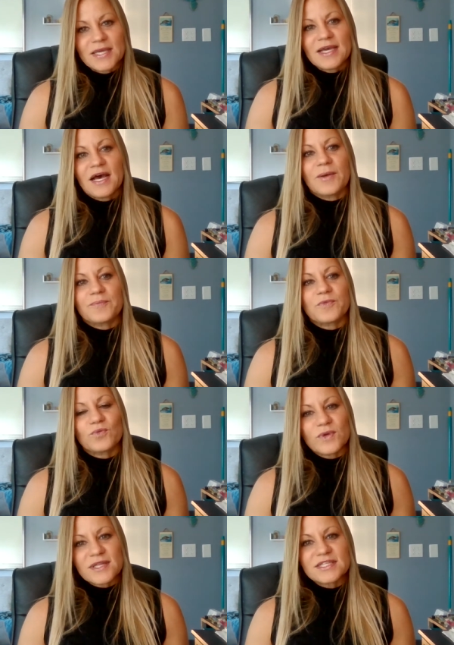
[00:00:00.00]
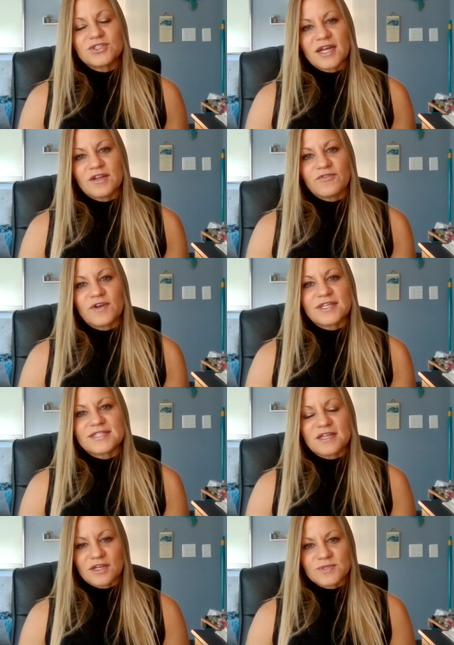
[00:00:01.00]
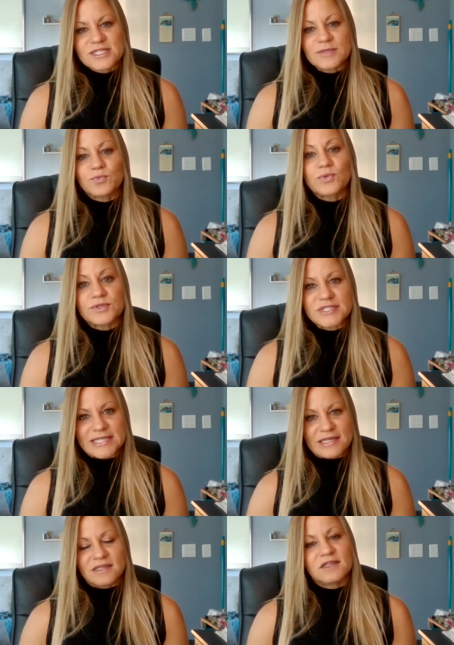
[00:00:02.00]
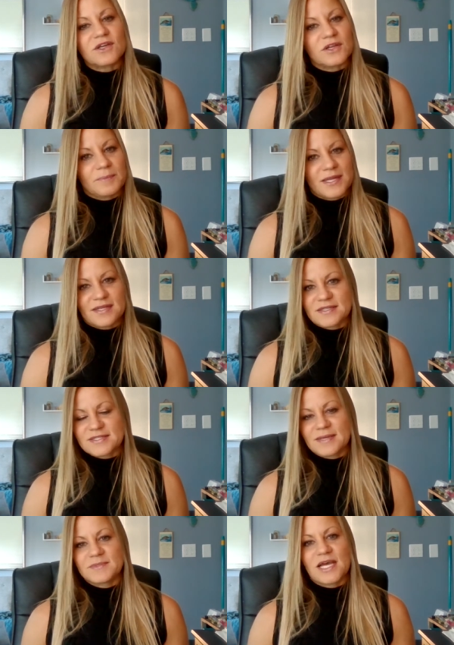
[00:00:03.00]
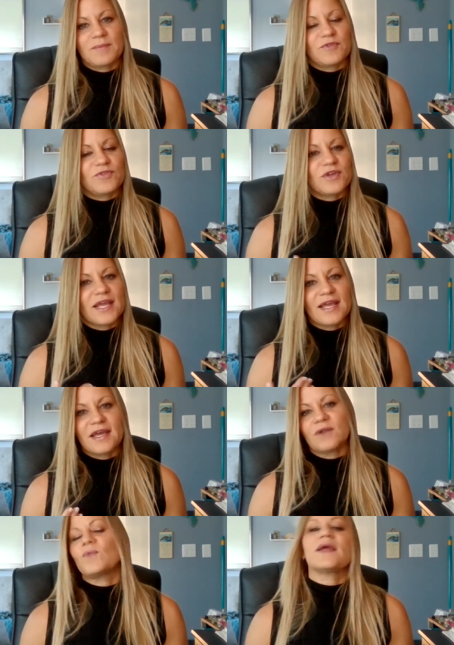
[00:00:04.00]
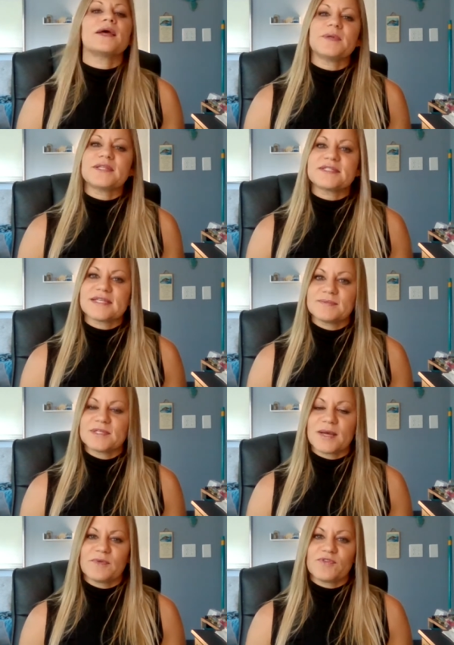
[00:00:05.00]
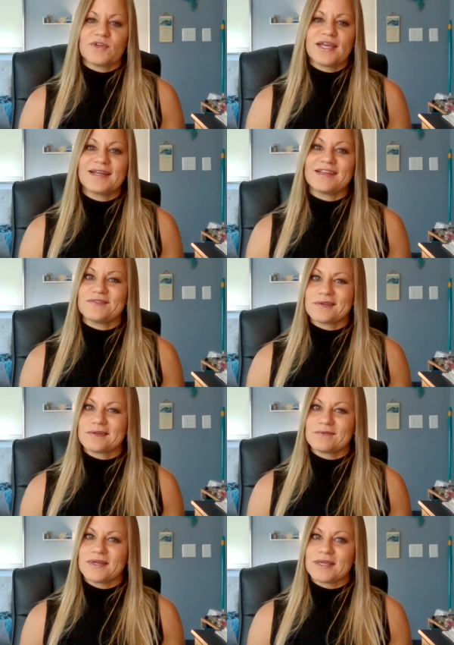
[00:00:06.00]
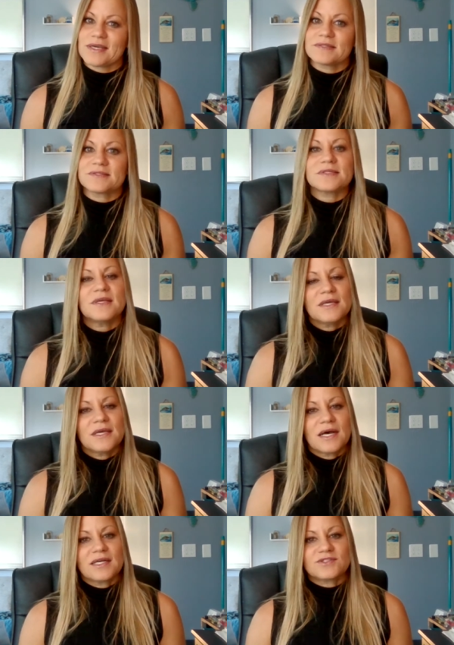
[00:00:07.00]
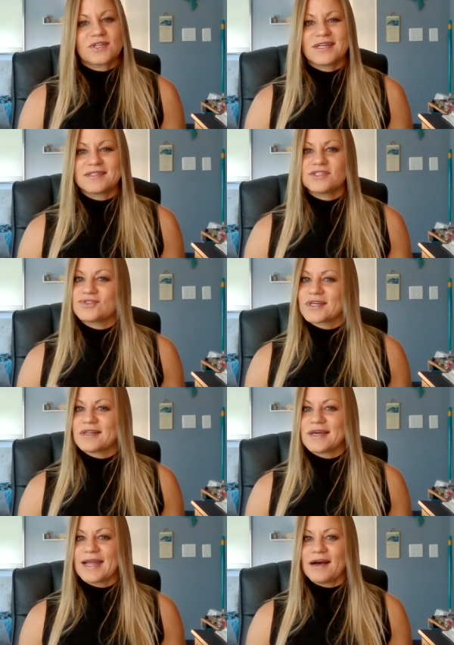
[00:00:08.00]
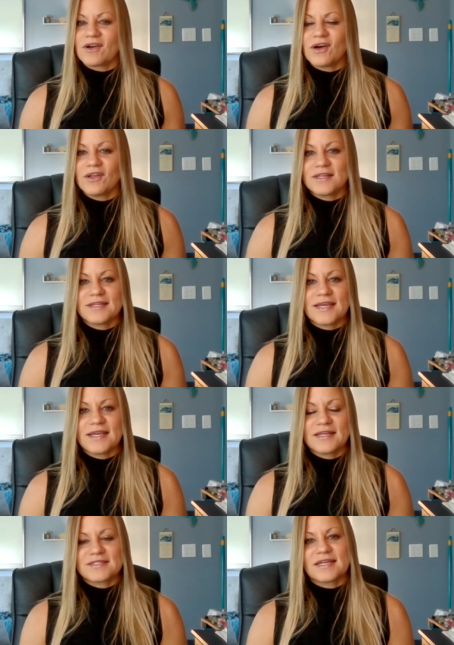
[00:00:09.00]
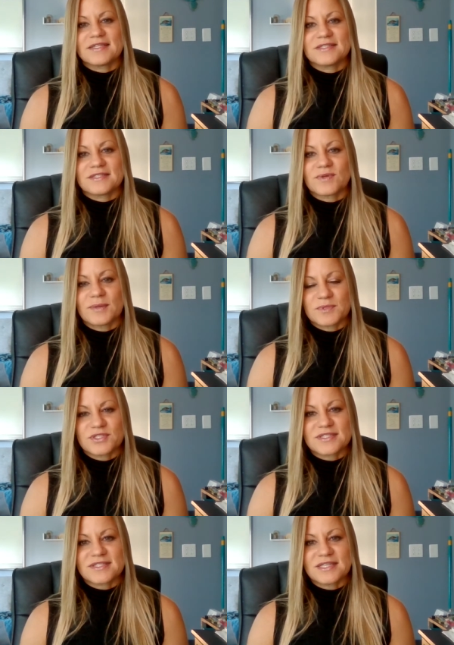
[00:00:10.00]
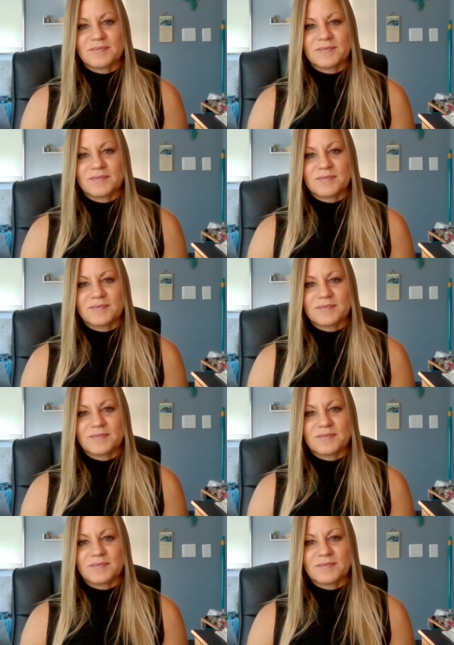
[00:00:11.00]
Um, really try to focus on a sleep routine. Go to bed at the same time if you can. Wake up at the same time if you can, even on the weekends. Uh, try not to drink a lot of alcohol at night because that disrupts your sleep.